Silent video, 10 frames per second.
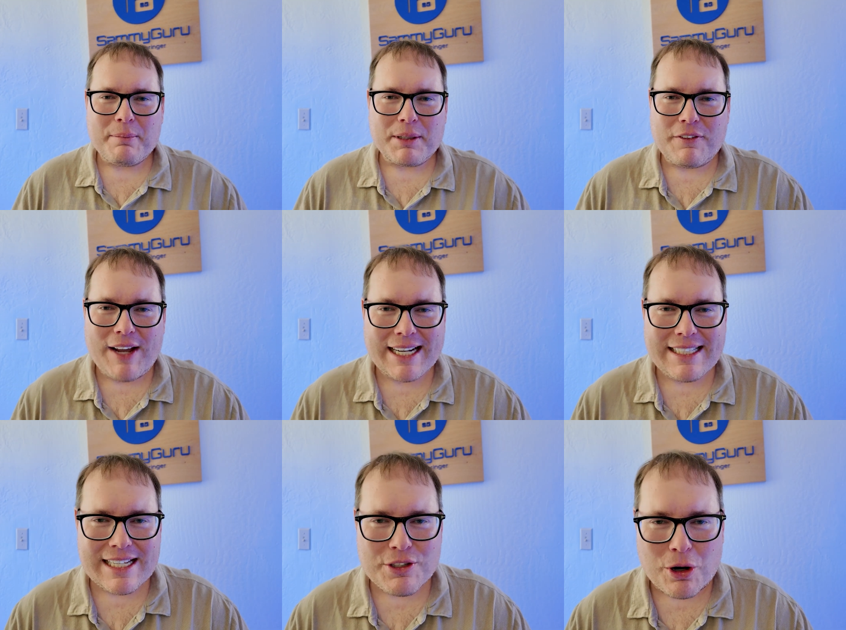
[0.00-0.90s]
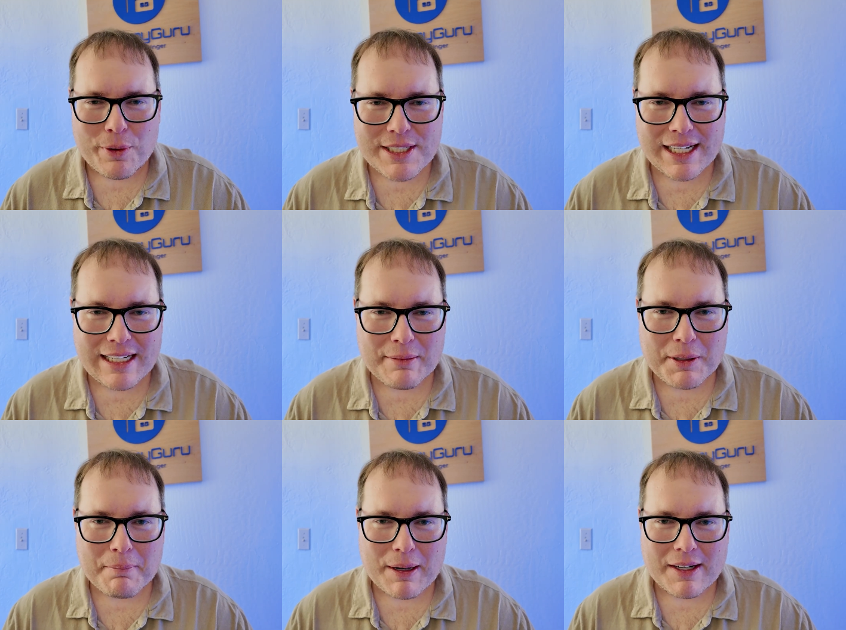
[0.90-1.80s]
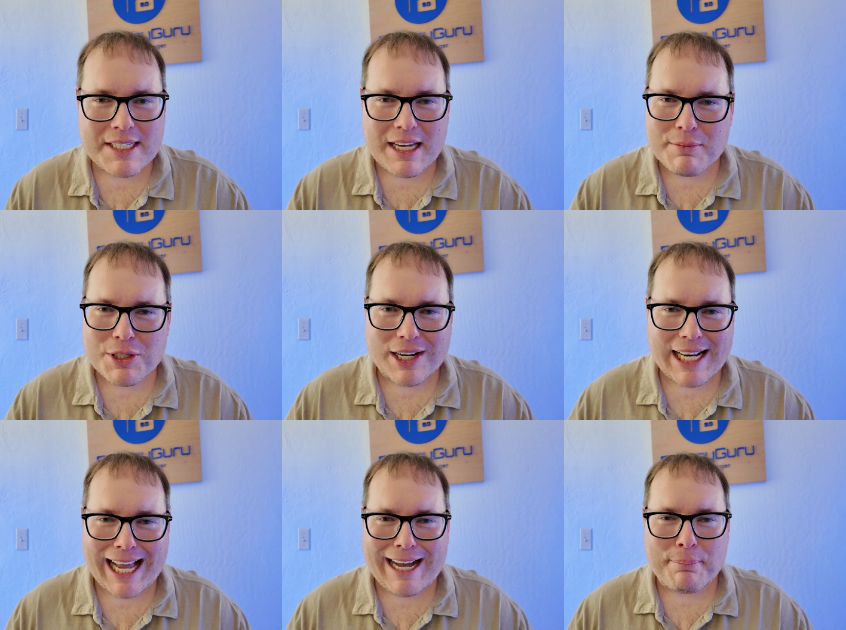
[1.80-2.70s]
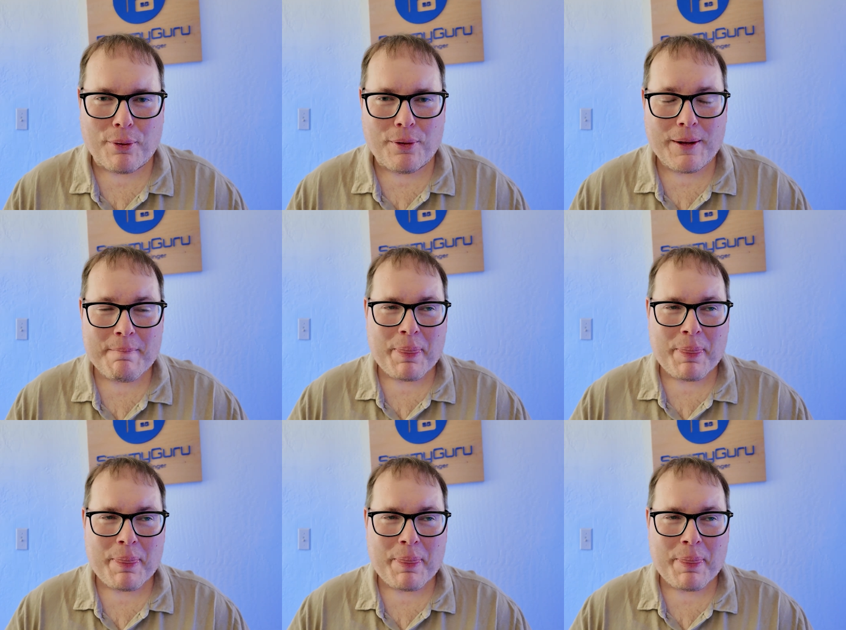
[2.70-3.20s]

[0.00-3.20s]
but the fact is you're always going to end up comparing Samsung and Apple,